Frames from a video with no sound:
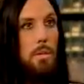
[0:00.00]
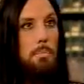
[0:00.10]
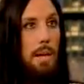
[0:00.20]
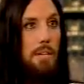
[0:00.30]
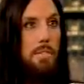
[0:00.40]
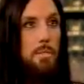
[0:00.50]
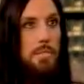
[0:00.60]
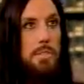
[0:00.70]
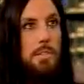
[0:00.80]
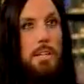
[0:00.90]
The pastor was
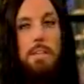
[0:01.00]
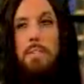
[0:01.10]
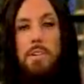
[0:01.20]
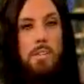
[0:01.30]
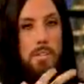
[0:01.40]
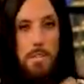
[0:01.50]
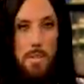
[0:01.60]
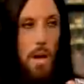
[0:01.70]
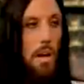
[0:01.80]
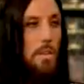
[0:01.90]
just saying, if you just
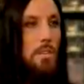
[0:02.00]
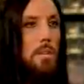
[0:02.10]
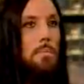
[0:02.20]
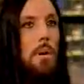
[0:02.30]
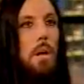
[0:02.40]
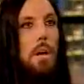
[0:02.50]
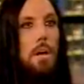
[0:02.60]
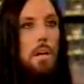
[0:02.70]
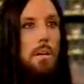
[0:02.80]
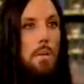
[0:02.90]
talk to him,
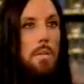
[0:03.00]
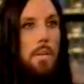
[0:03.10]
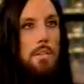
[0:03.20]
you know,